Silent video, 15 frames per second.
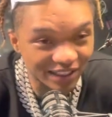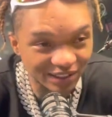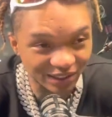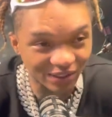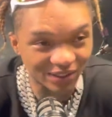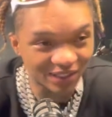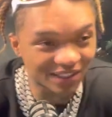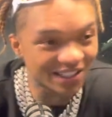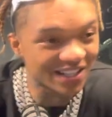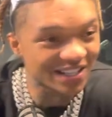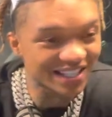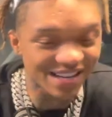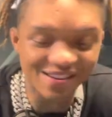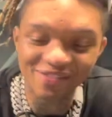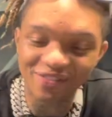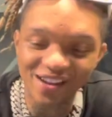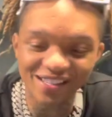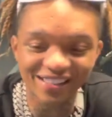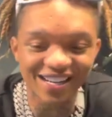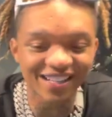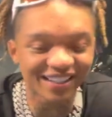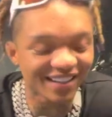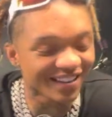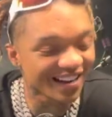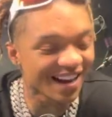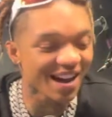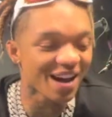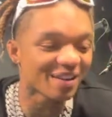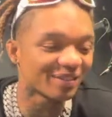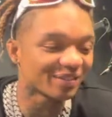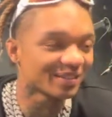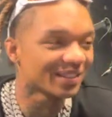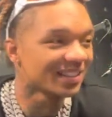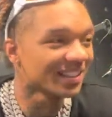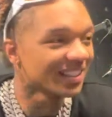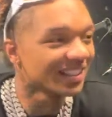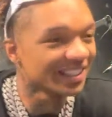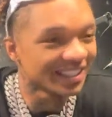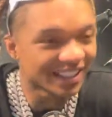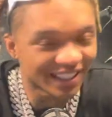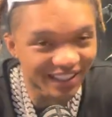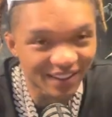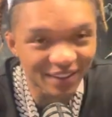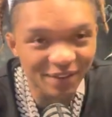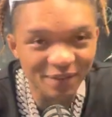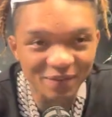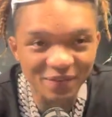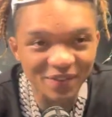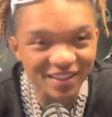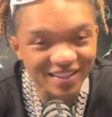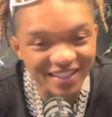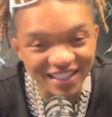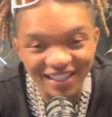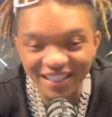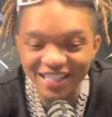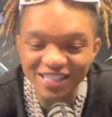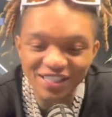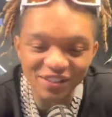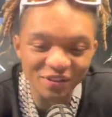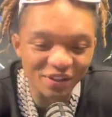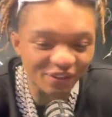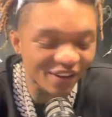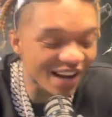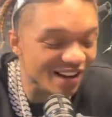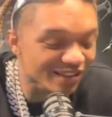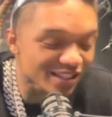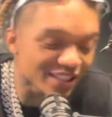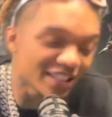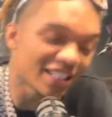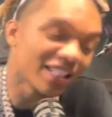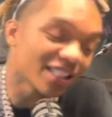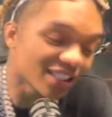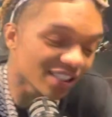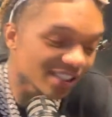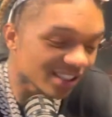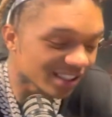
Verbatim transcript: So, you know what I'm saying? We finally got that on the album. Tanisha. Tanisha, we found Tanisha.